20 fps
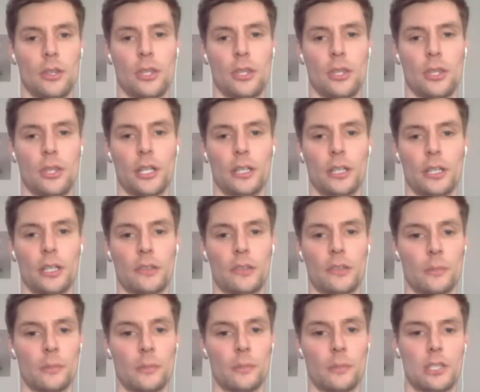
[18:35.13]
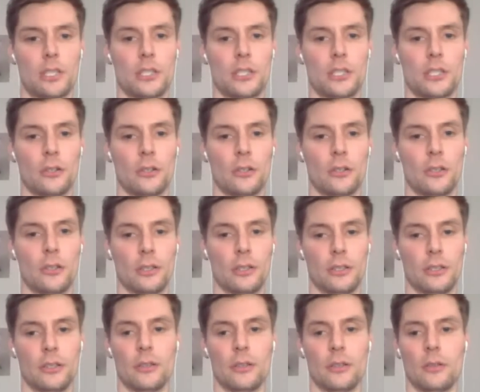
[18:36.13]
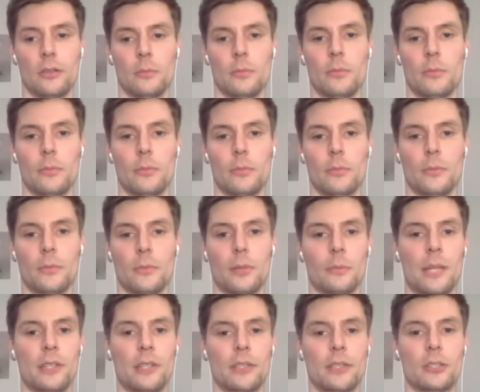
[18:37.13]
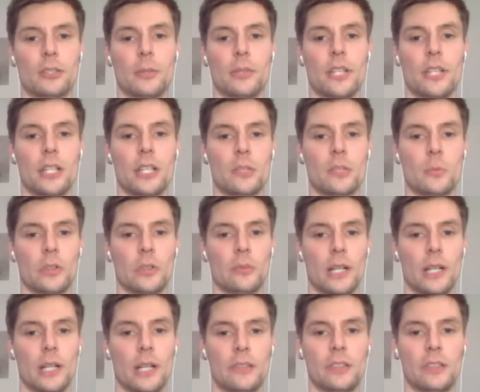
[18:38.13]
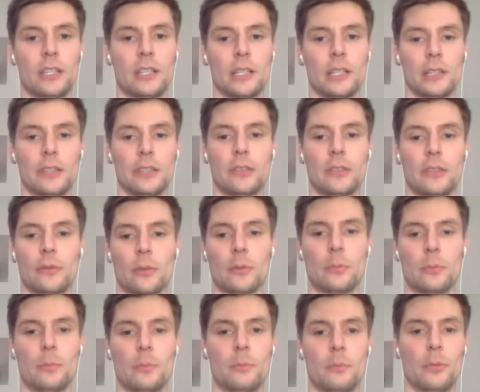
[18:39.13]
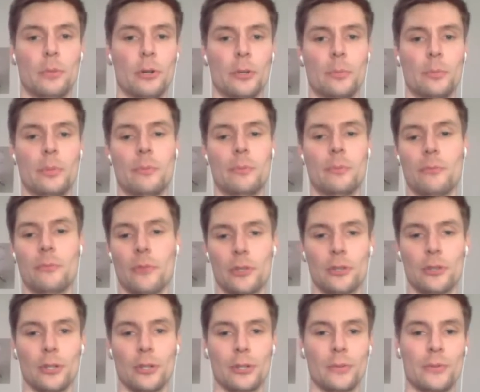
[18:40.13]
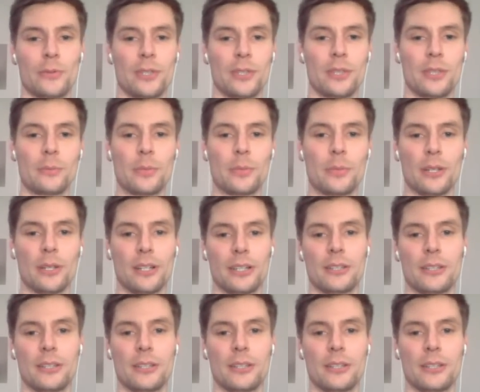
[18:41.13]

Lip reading: it's a combination, or maybe in combination with my skills for bird photography. But